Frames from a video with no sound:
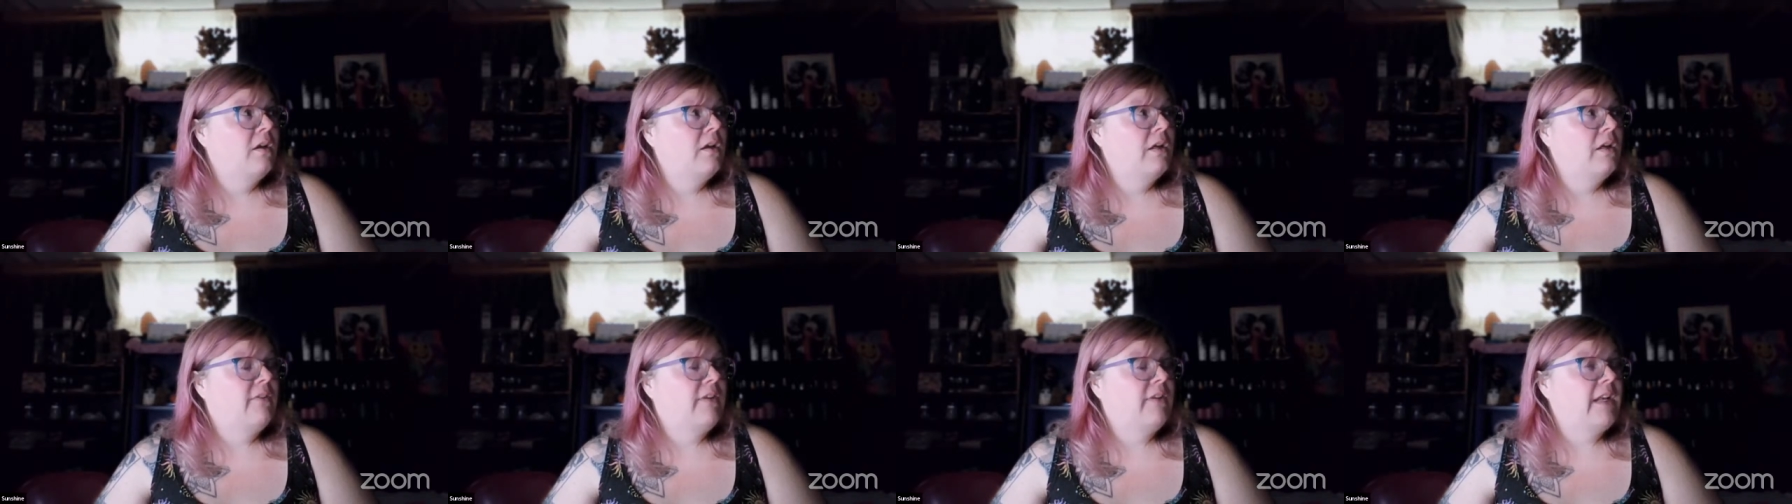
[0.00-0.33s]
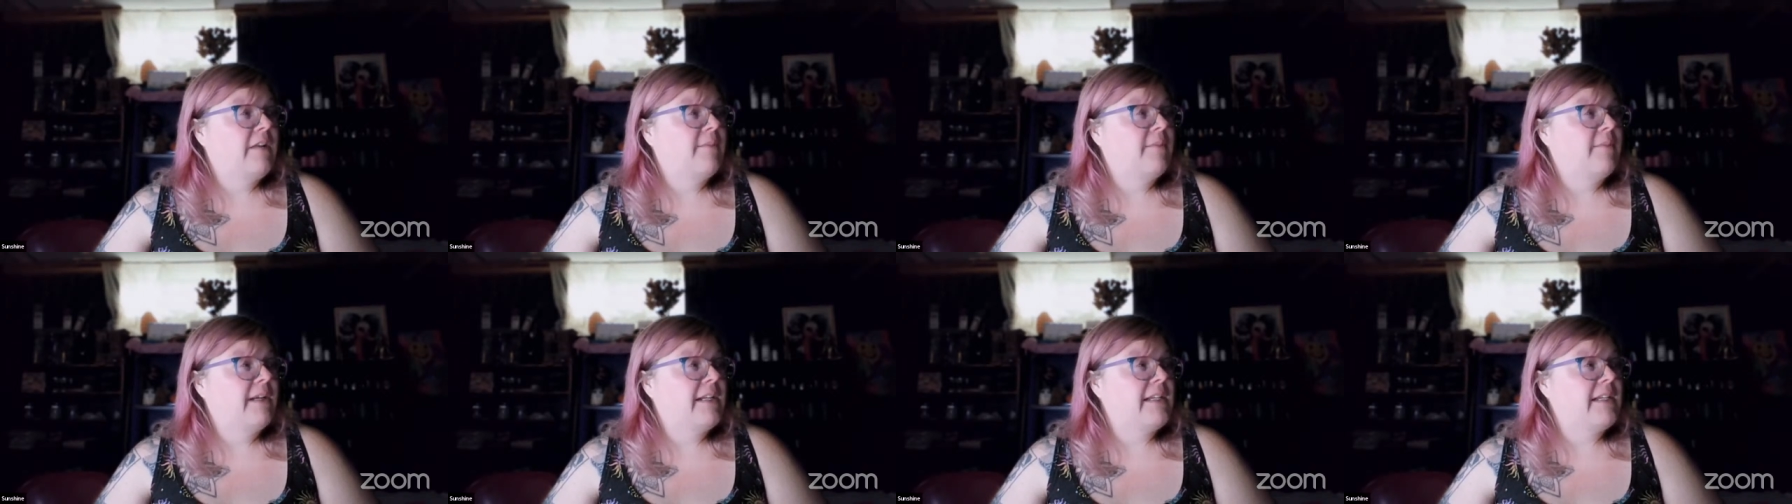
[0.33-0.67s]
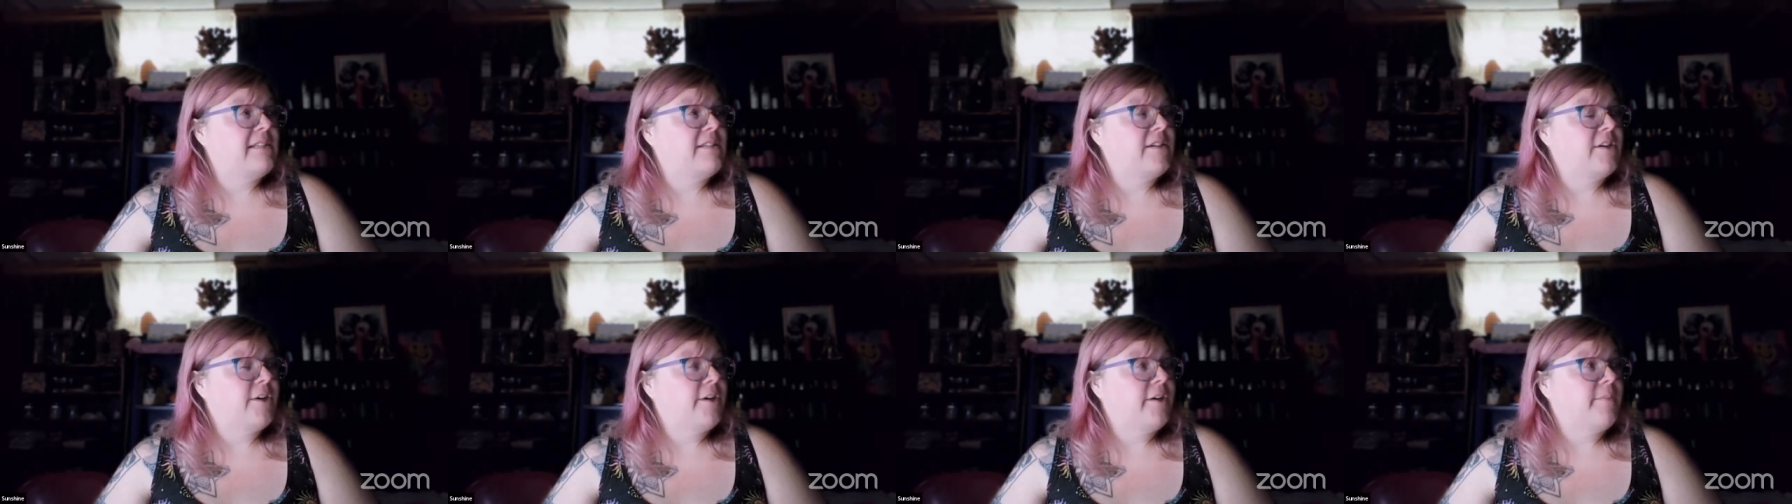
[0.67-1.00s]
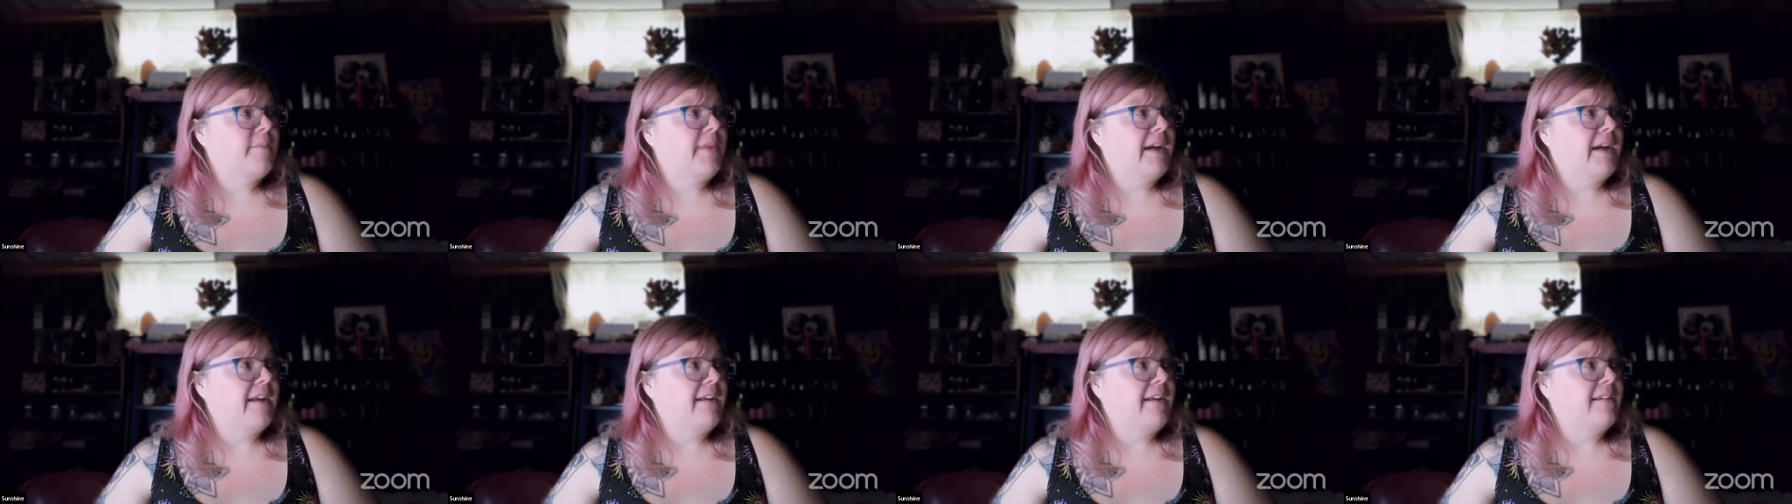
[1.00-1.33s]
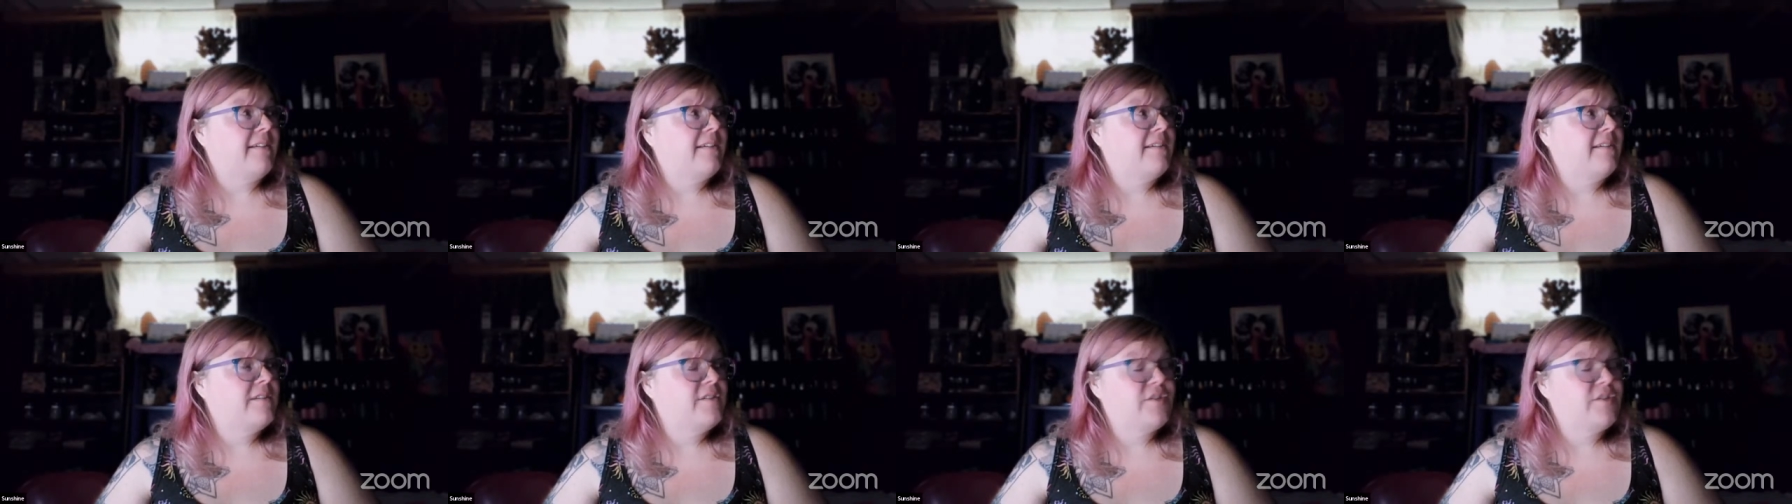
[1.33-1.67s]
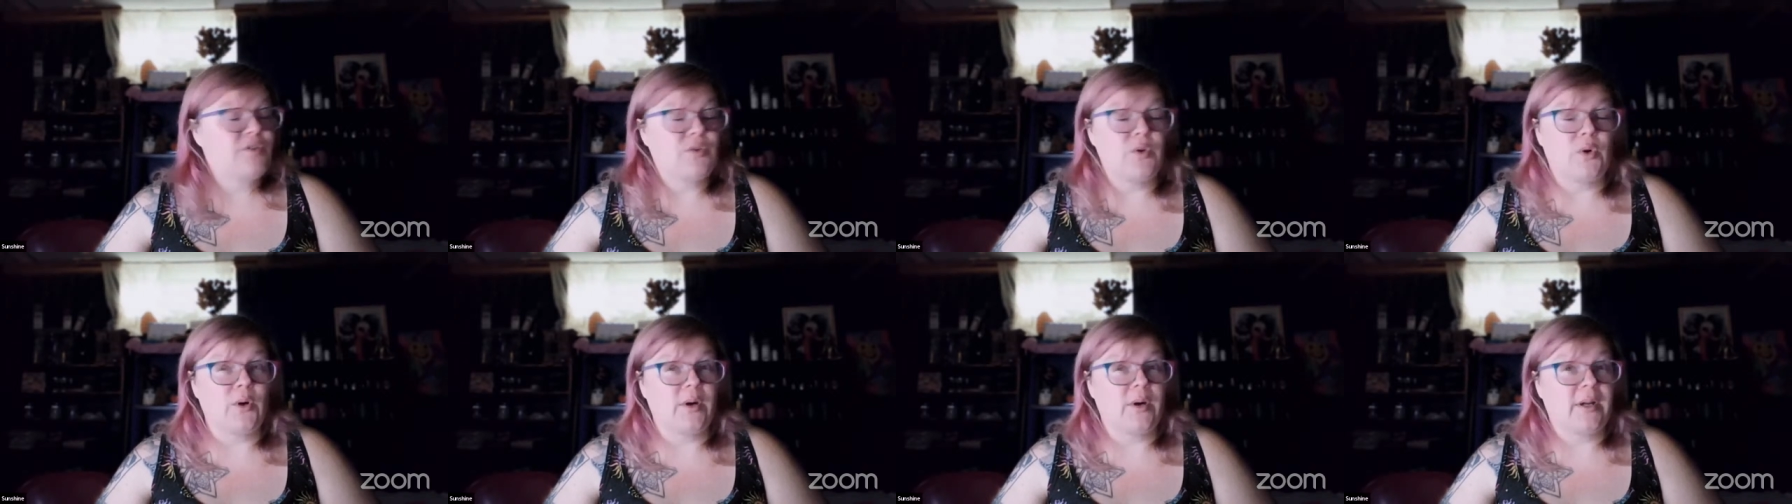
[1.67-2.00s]
If anybody's heard my
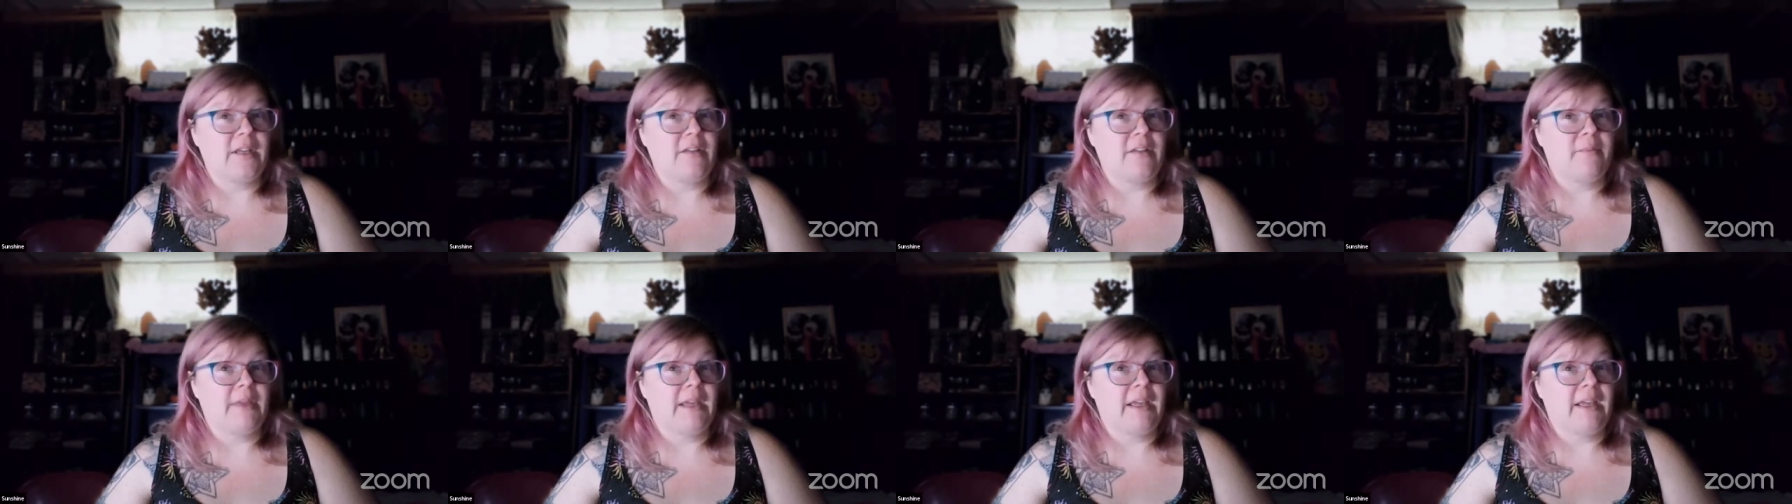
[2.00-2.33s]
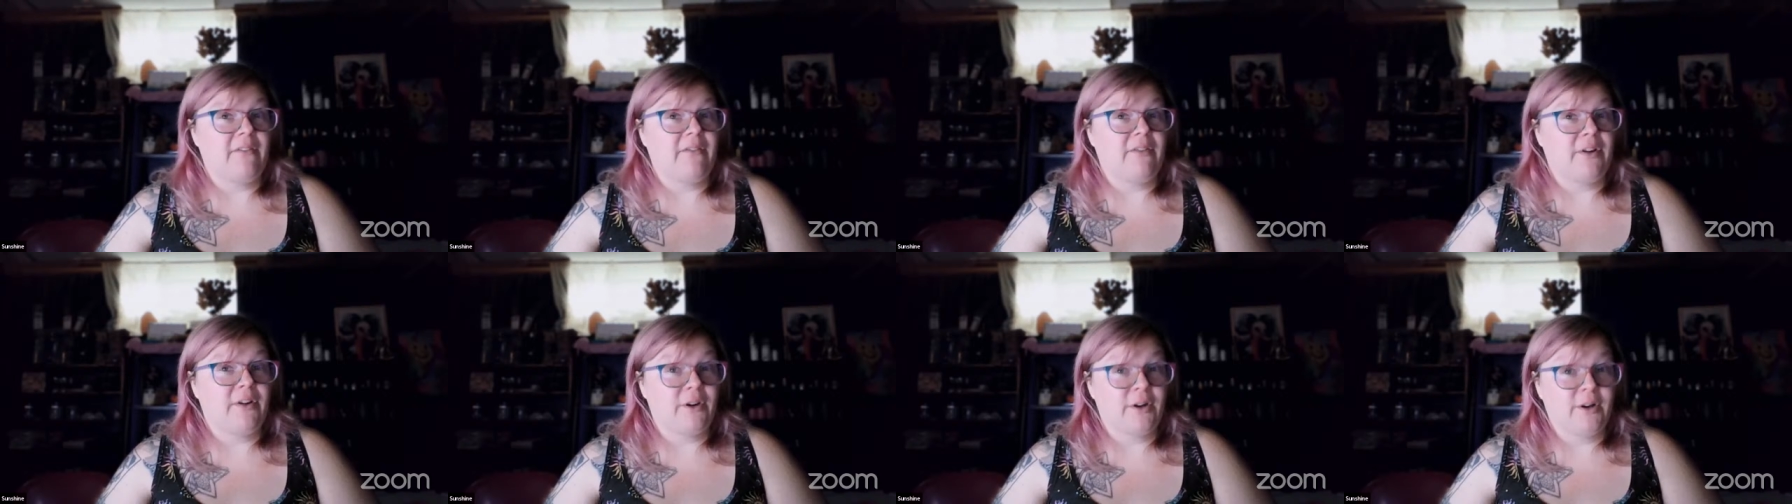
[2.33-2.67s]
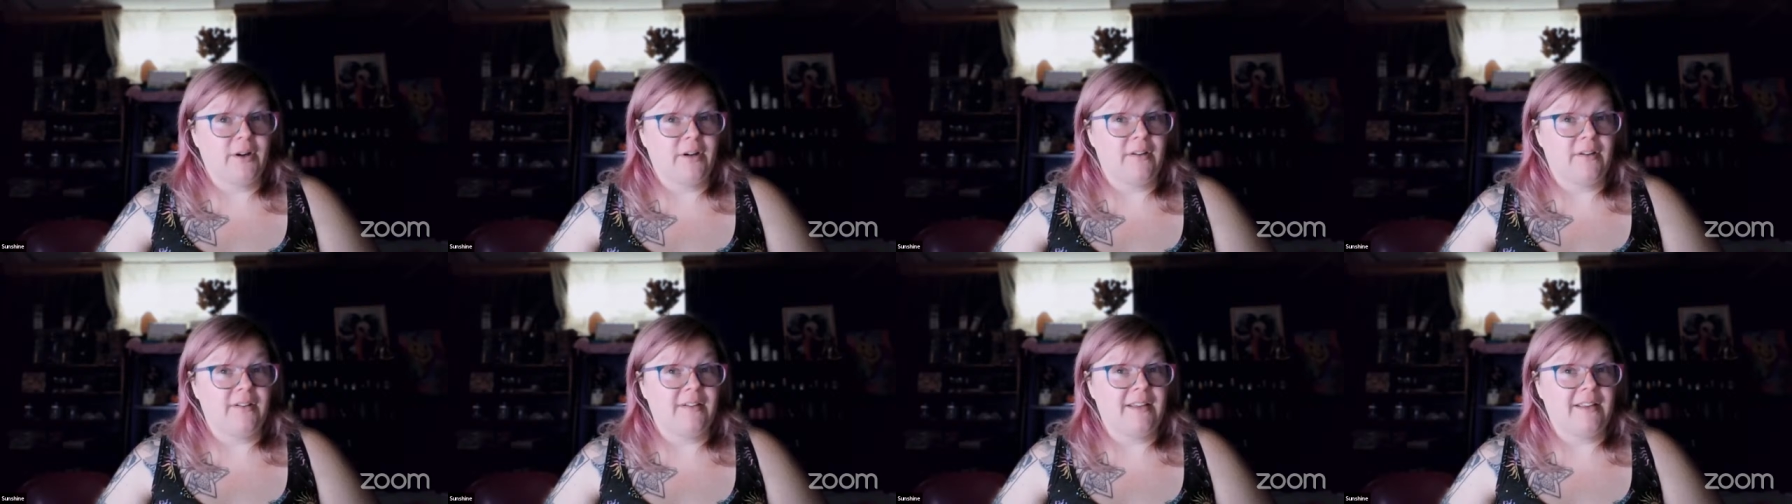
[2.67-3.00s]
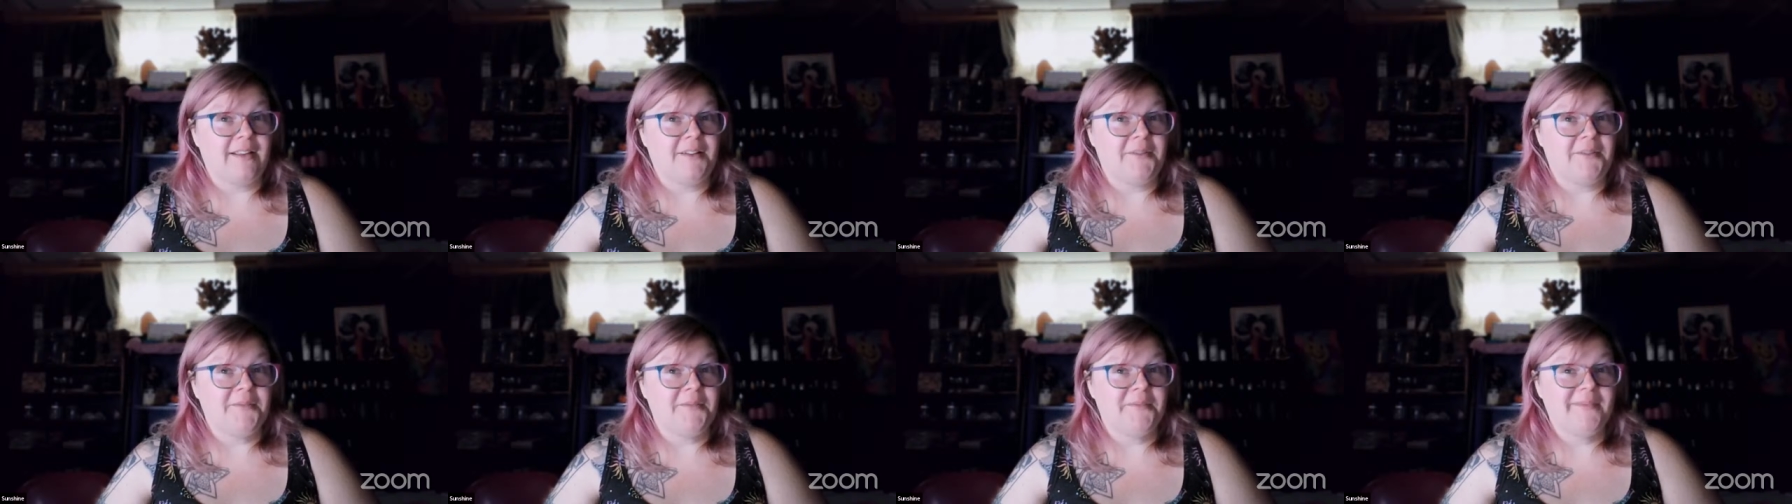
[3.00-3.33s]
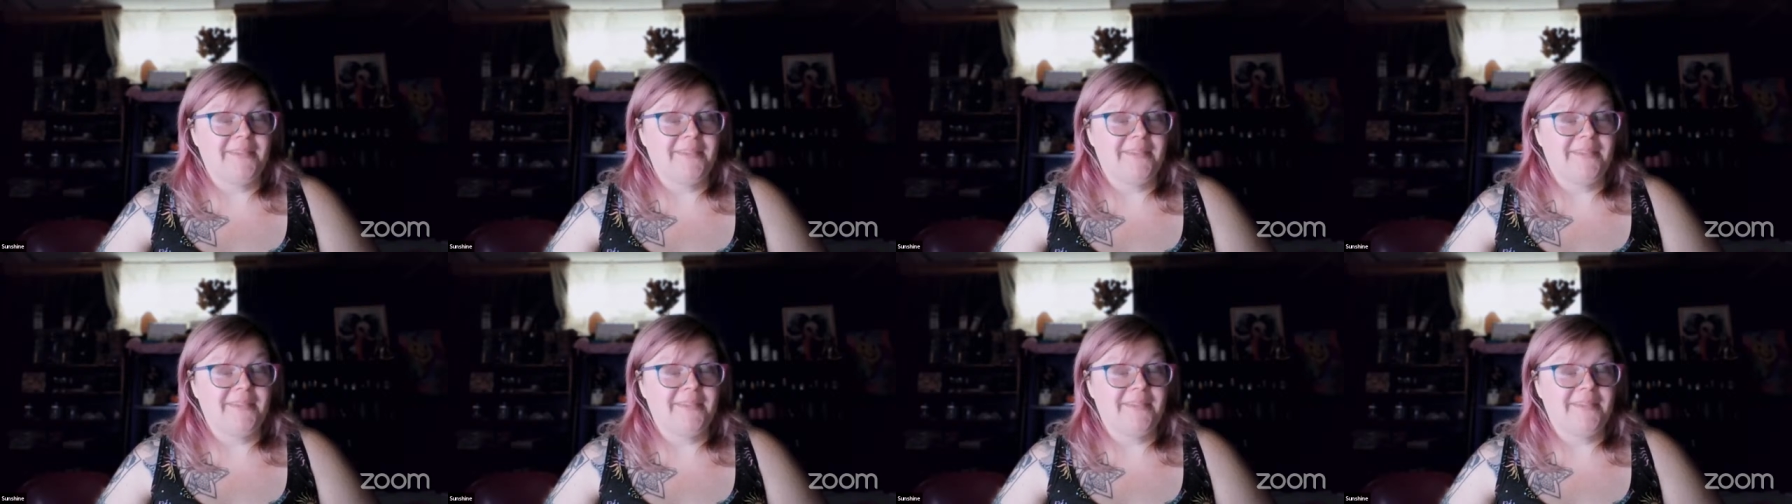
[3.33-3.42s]
story, you may have heard that